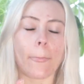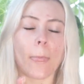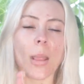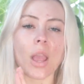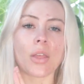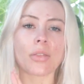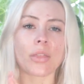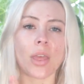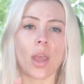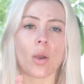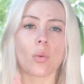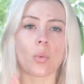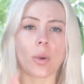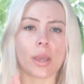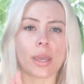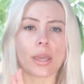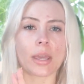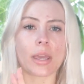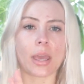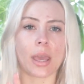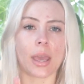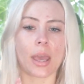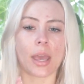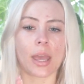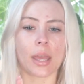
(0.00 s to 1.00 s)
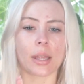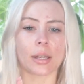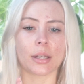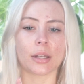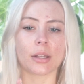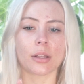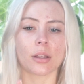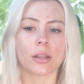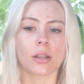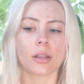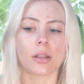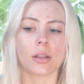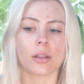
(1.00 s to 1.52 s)
that we
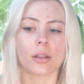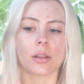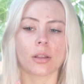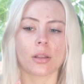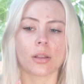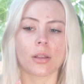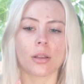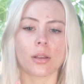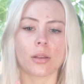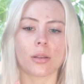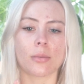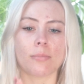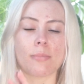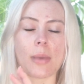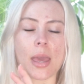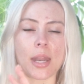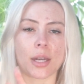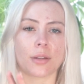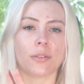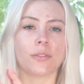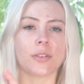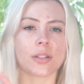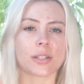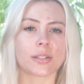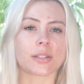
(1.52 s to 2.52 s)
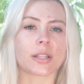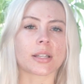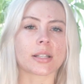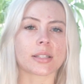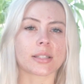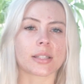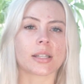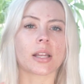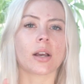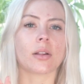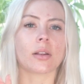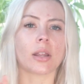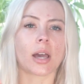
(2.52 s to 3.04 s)
can manifest things
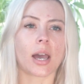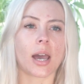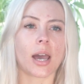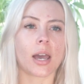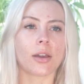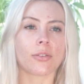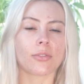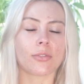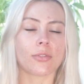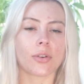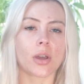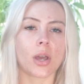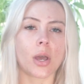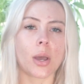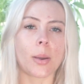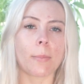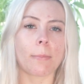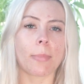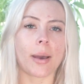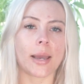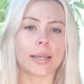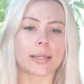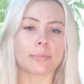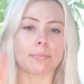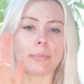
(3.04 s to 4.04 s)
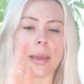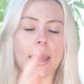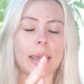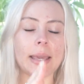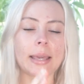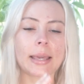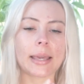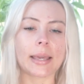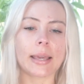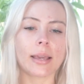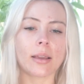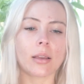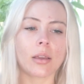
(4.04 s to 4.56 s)
in our life, by
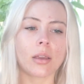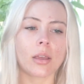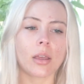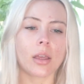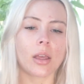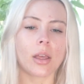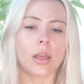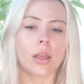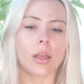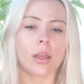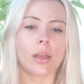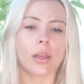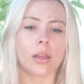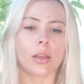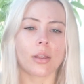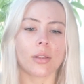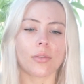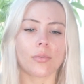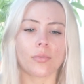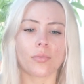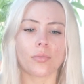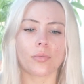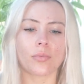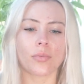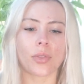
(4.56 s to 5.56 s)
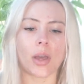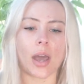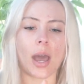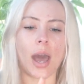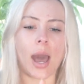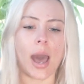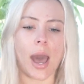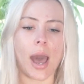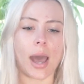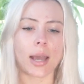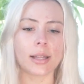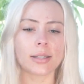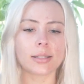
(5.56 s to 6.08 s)
making the
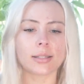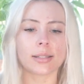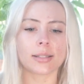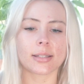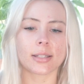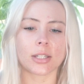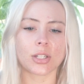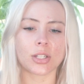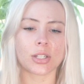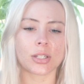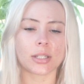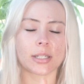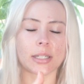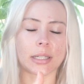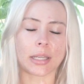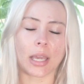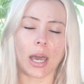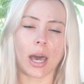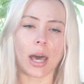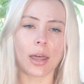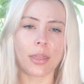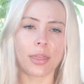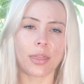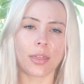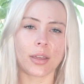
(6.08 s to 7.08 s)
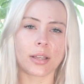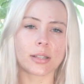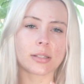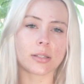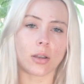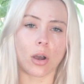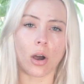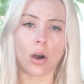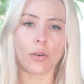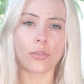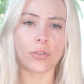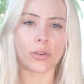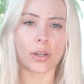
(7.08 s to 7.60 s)
hard decision to cut things
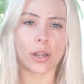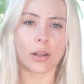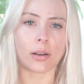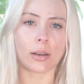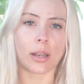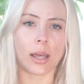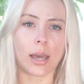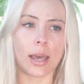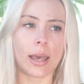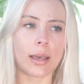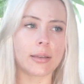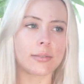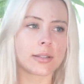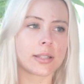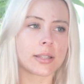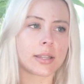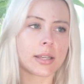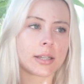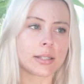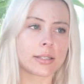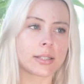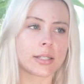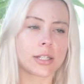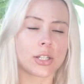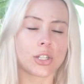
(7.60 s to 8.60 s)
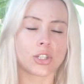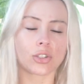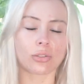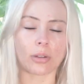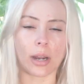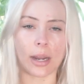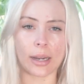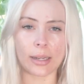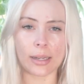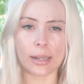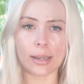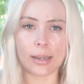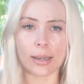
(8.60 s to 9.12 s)
off in our lives, things that are
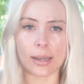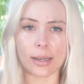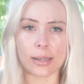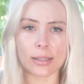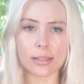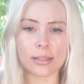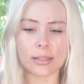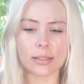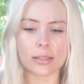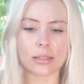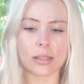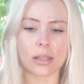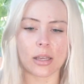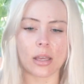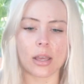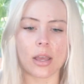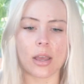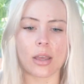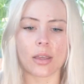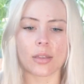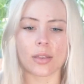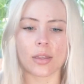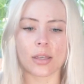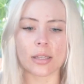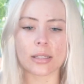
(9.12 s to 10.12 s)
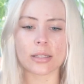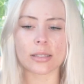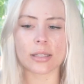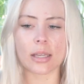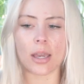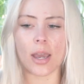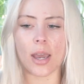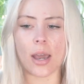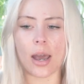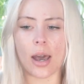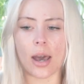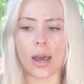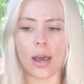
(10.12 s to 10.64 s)
draining us, things
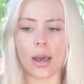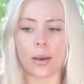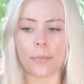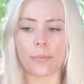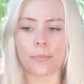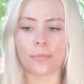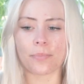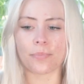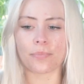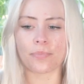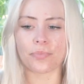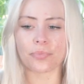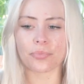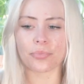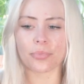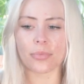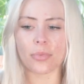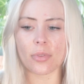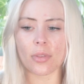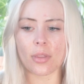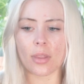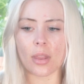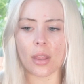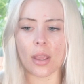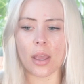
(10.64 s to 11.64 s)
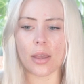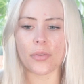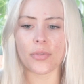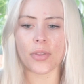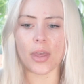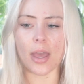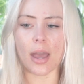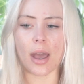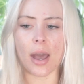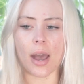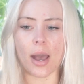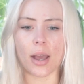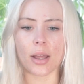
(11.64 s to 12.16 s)
that
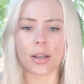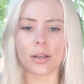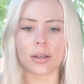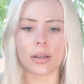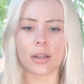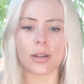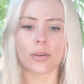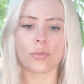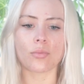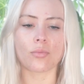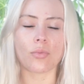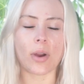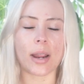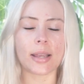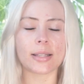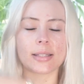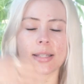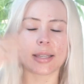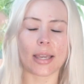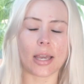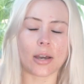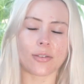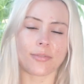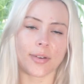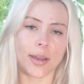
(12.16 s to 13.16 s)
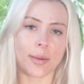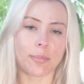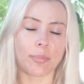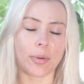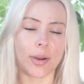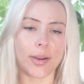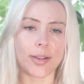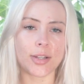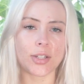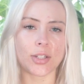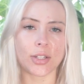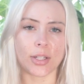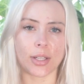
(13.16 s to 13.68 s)
aren't raising our
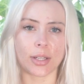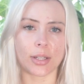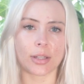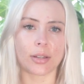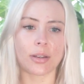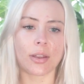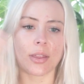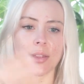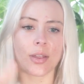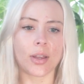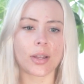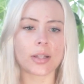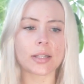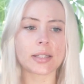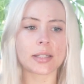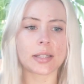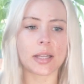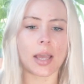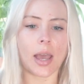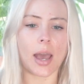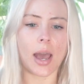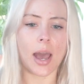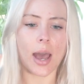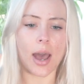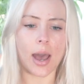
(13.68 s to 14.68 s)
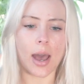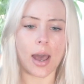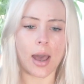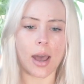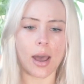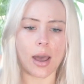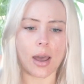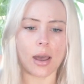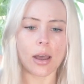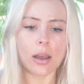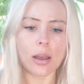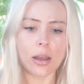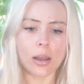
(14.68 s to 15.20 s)
vibration, things that
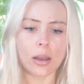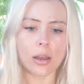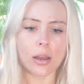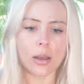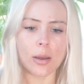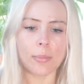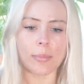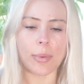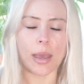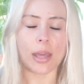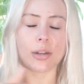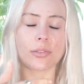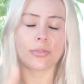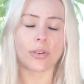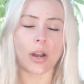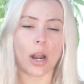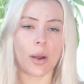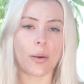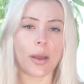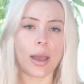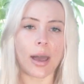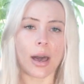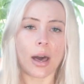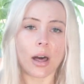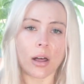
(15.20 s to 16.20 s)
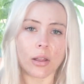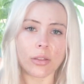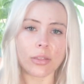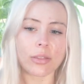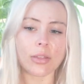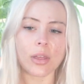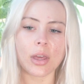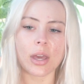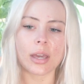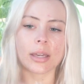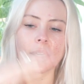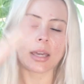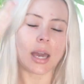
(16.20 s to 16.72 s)
are bad for our health.
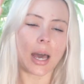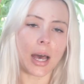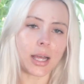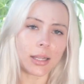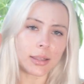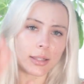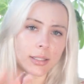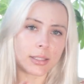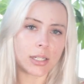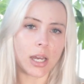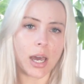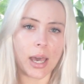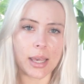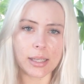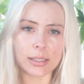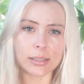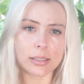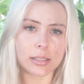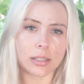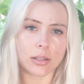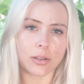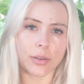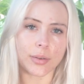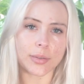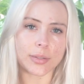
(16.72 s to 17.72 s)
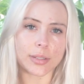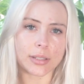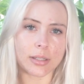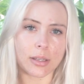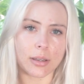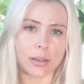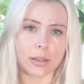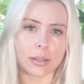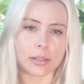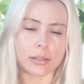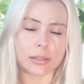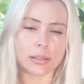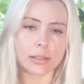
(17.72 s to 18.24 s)
Cut ties to those
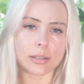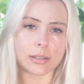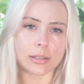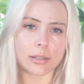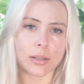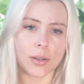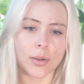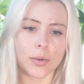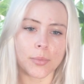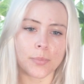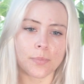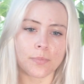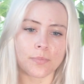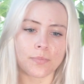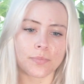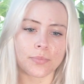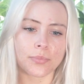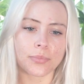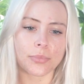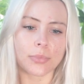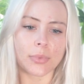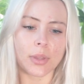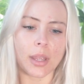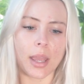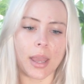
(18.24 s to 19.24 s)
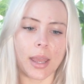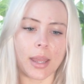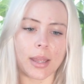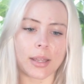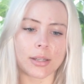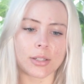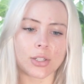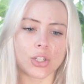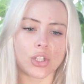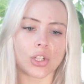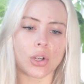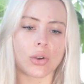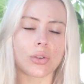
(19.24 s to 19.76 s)
things
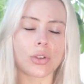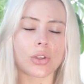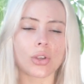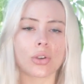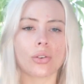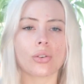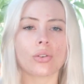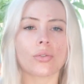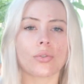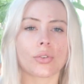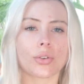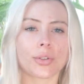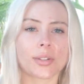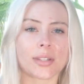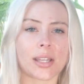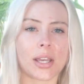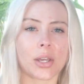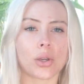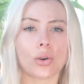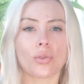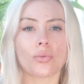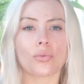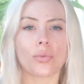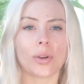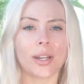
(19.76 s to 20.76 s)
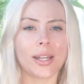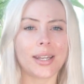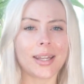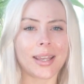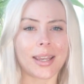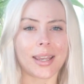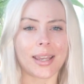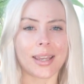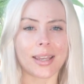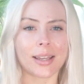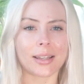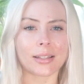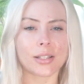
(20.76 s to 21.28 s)
and show the universe that you're
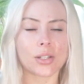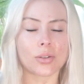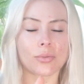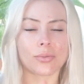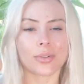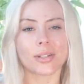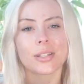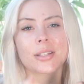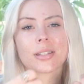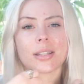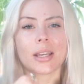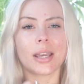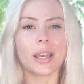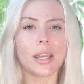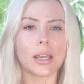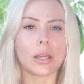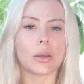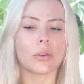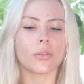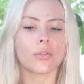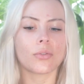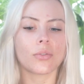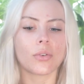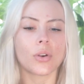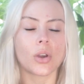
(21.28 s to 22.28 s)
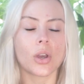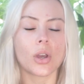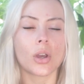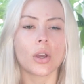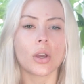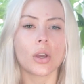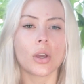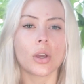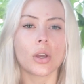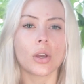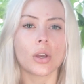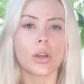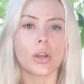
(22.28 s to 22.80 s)
ready to receive.
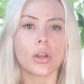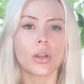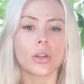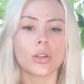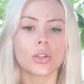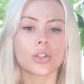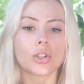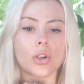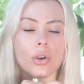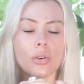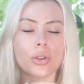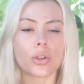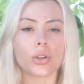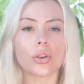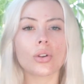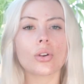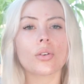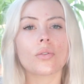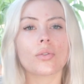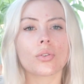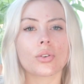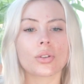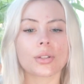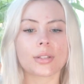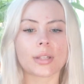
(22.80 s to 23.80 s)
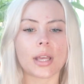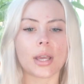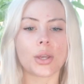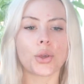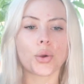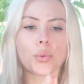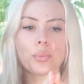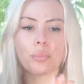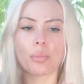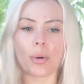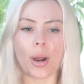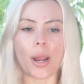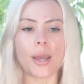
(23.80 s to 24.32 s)
Show the universe that you're
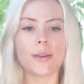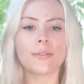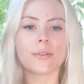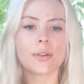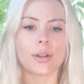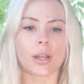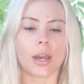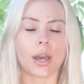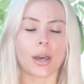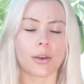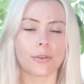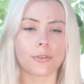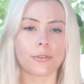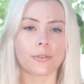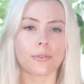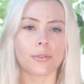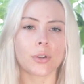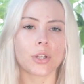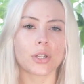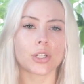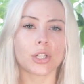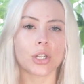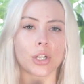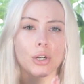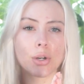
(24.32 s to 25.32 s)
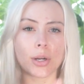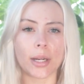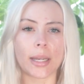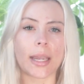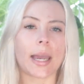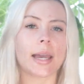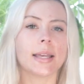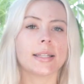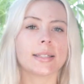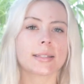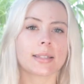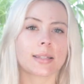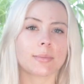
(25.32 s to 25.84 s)
brave enough to
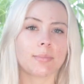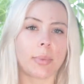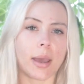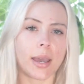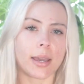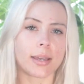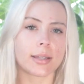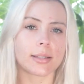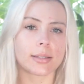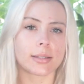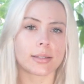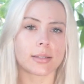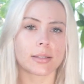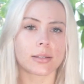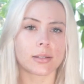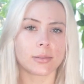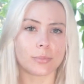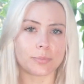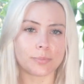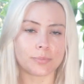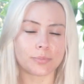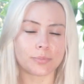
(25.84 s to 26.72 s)
create space,